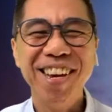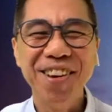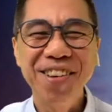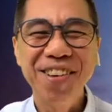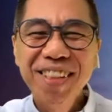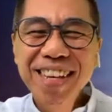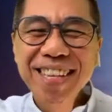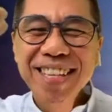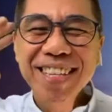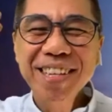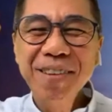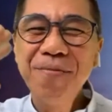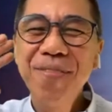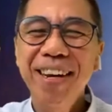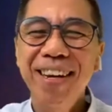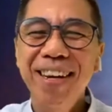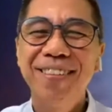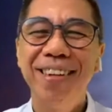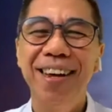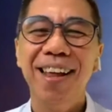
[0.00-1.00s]
You see the
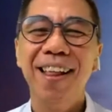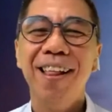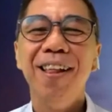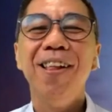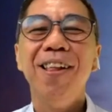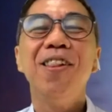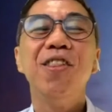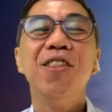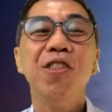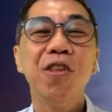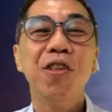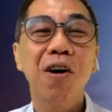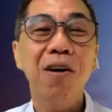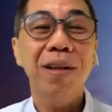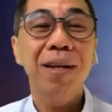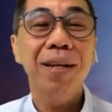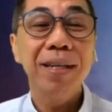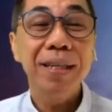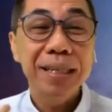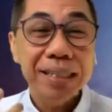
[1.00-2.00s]
back of their,
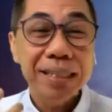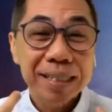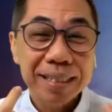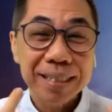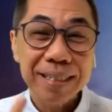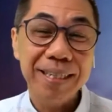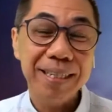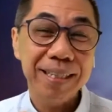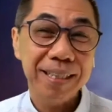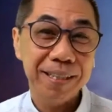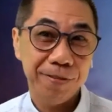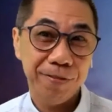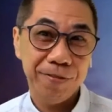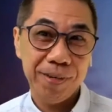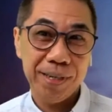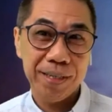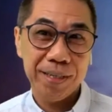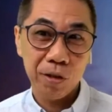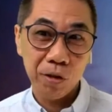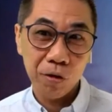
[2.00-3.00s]
not seeing the
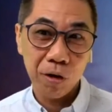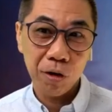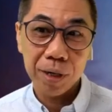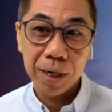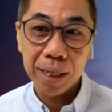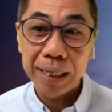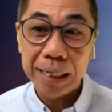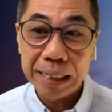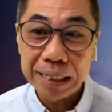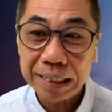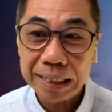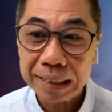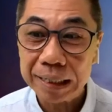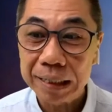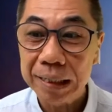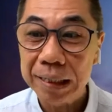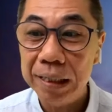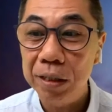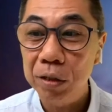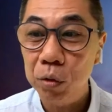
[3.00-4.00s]
face, not
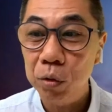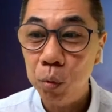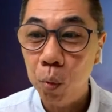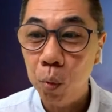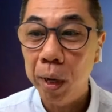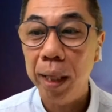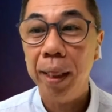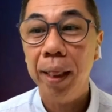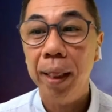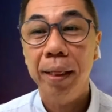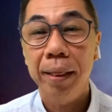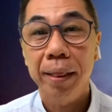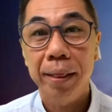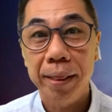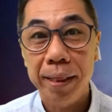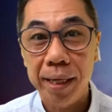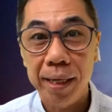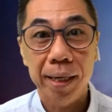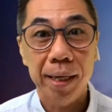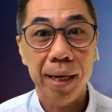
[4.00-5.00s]
listening to what
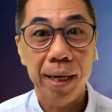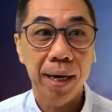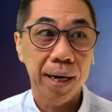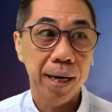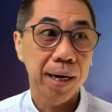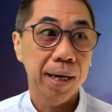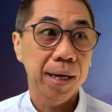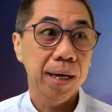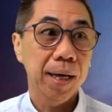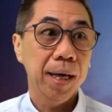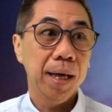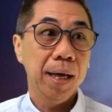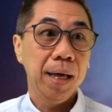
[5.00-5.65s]
they are